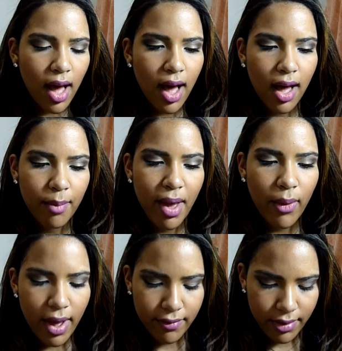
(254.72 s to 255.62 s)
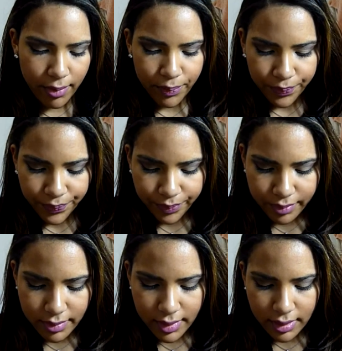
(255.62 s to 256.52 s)
However,
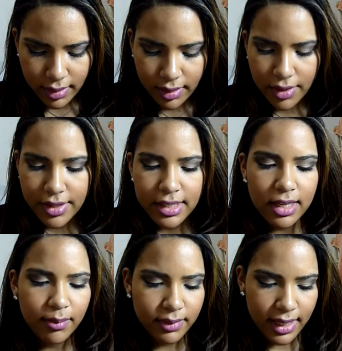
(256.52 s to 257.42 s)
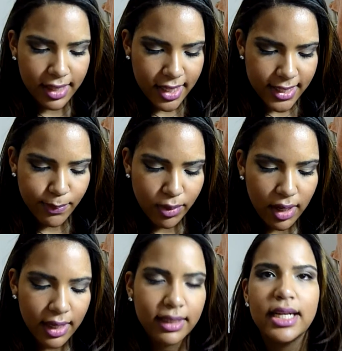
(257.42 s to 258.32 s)
there is something in this
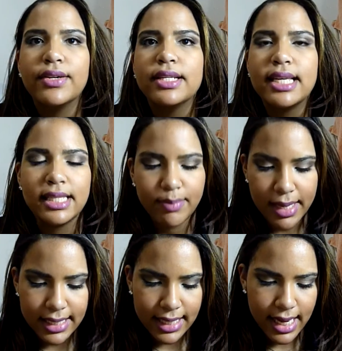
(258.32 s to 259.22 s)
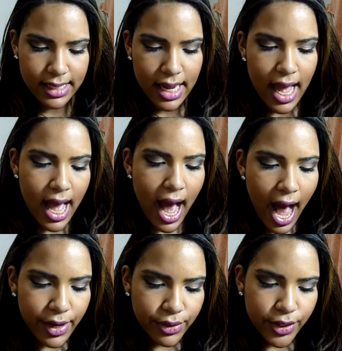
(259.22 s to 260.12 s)
product that irritates my skin.
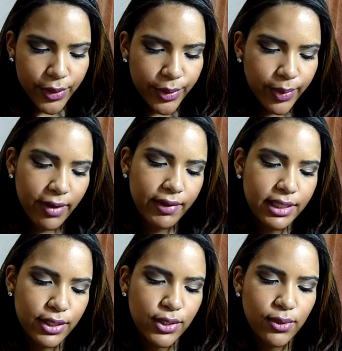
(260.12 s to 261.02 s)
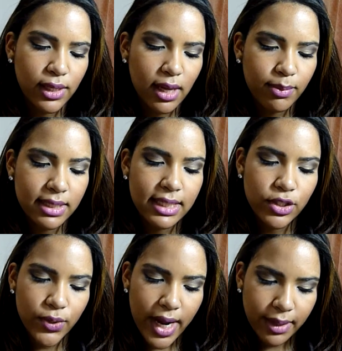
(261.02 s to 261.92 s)
I don't know if it's the sodium
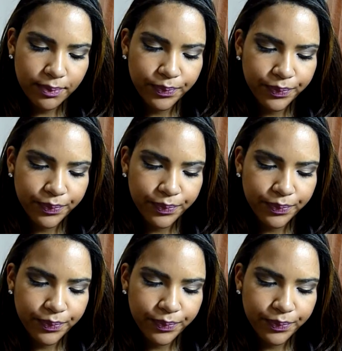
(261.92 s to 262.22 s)
citrate.